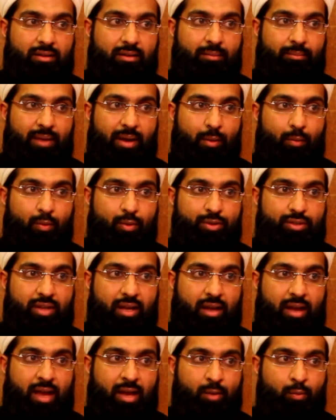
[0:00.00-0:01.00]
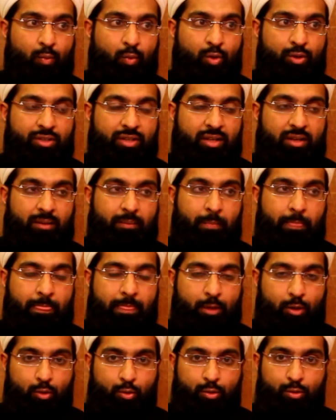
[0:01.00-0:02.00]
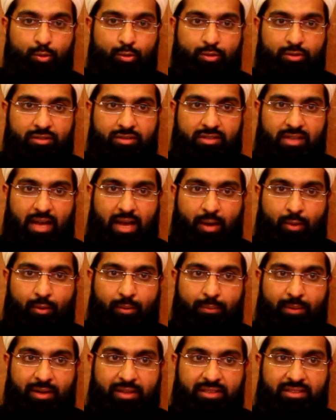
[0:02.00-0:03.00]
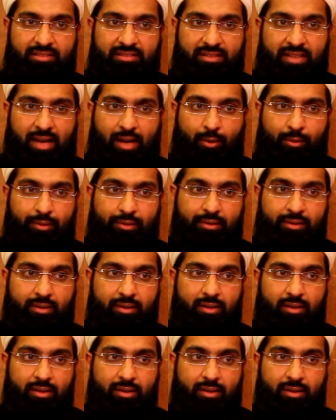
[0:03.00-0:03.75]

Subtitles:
By water. And water cools our bodies down.